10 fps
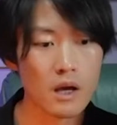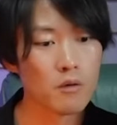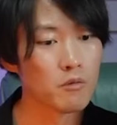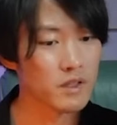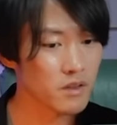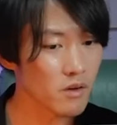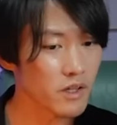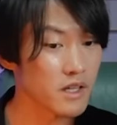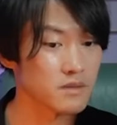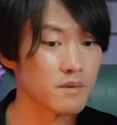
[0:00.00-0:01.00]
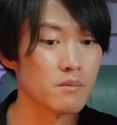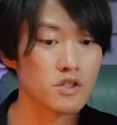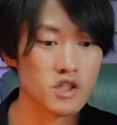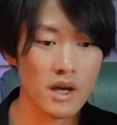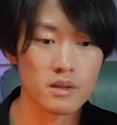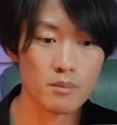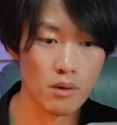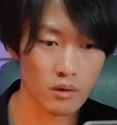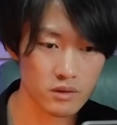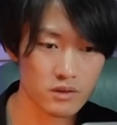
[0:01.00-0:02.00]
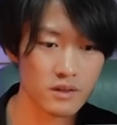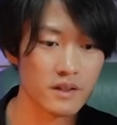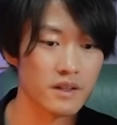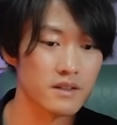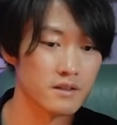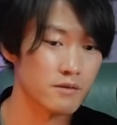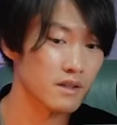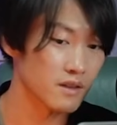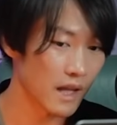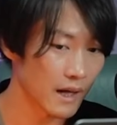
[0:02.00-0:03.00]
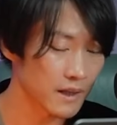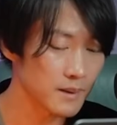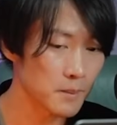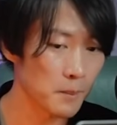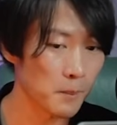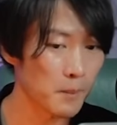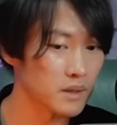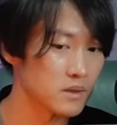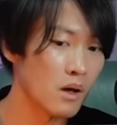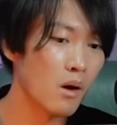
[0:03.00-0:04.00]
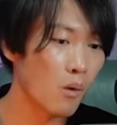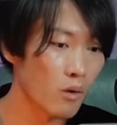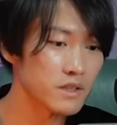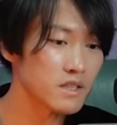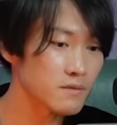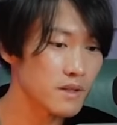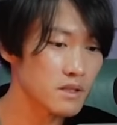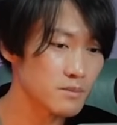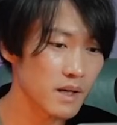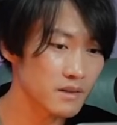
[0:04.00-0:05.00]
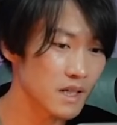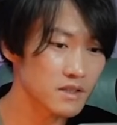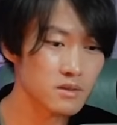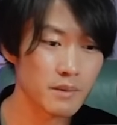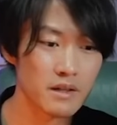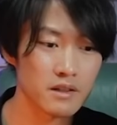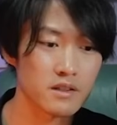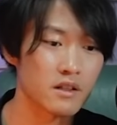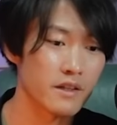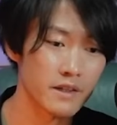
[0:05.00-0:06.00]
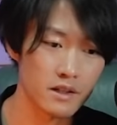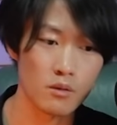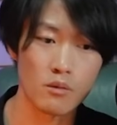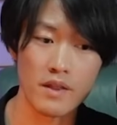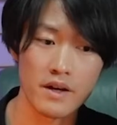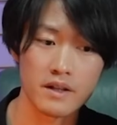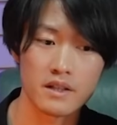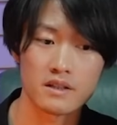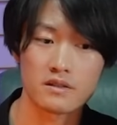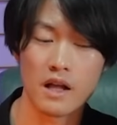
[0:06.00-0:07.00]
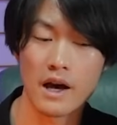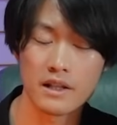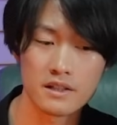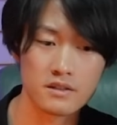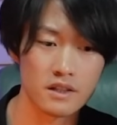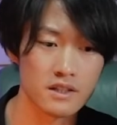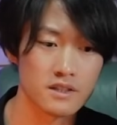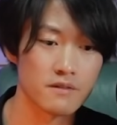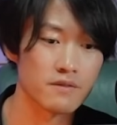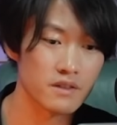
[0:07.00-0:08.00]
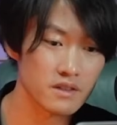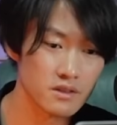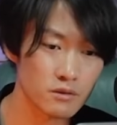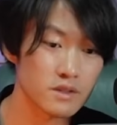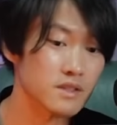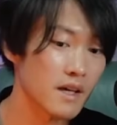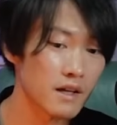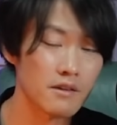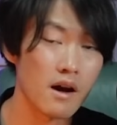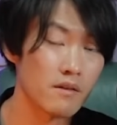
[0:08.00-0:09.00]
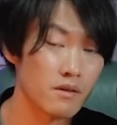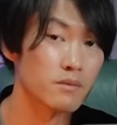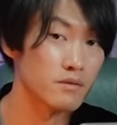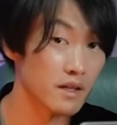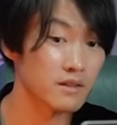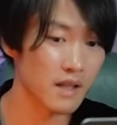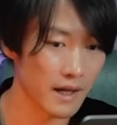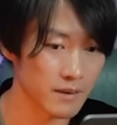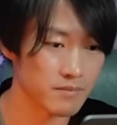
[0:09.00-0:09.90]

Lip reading: We know he's from Shadeport in the Grand Line, but Odin's flashback doesn't make it clear whether that island is the first or second half of Grand Line.